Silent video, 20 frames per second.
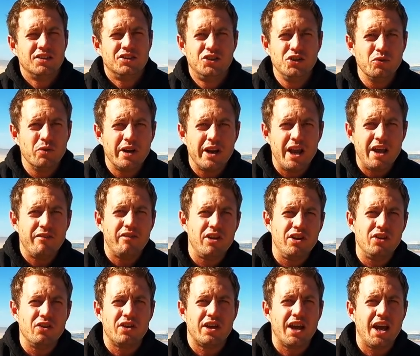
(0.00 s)
do whatever
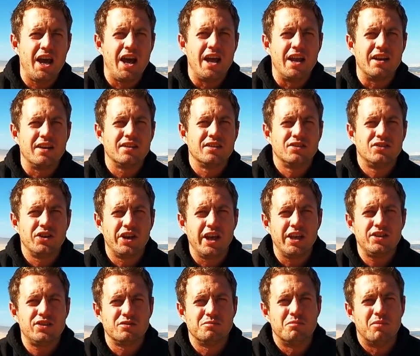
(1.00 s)
you can to
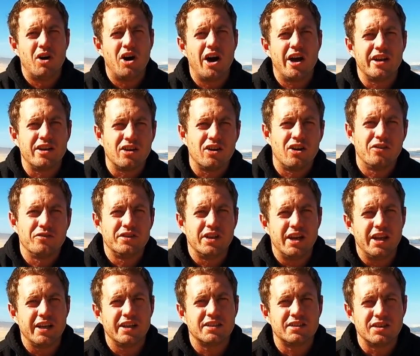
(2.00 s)
get your mind off the
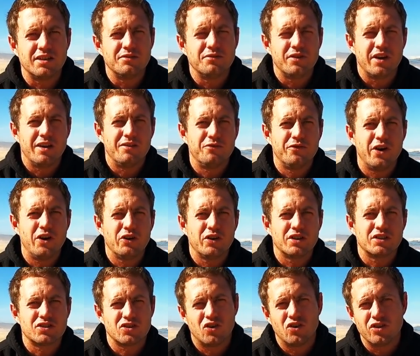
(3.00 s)
negative and
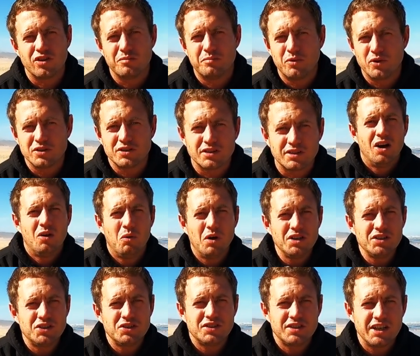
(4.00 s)
focus on the positive. I
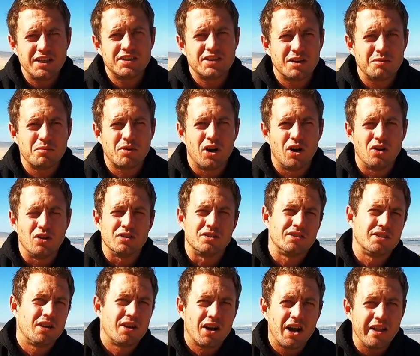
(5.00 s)
want you to set some goals,
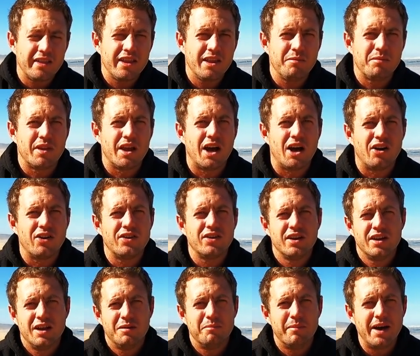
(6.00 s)
write them down,
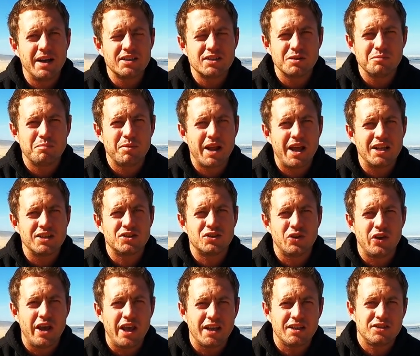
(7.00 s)
make some plans
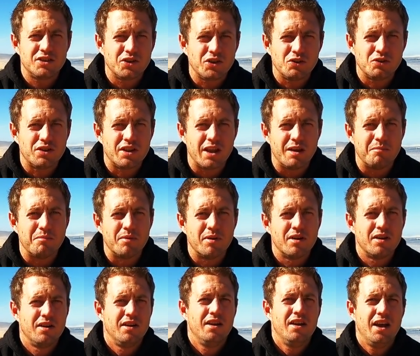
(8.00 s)
to execute them.
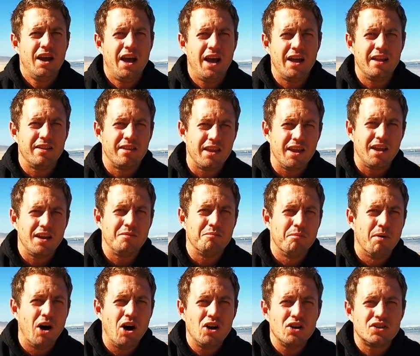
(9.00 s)
And then
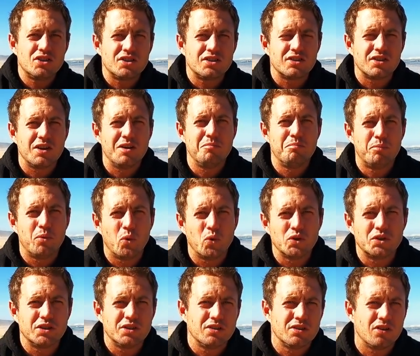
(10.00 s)
most
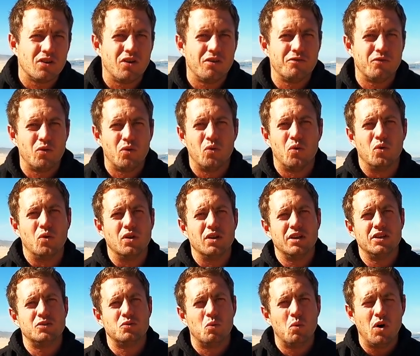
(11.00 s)
important of all
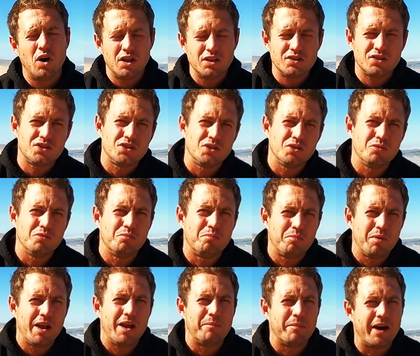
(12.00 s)
is once you
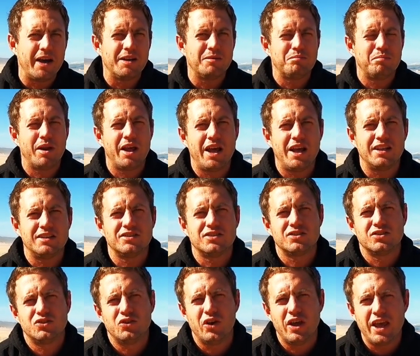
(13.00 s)
make plans
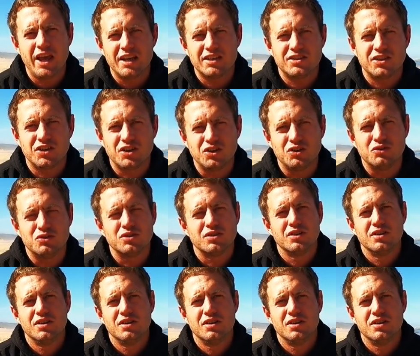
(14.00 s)
to execute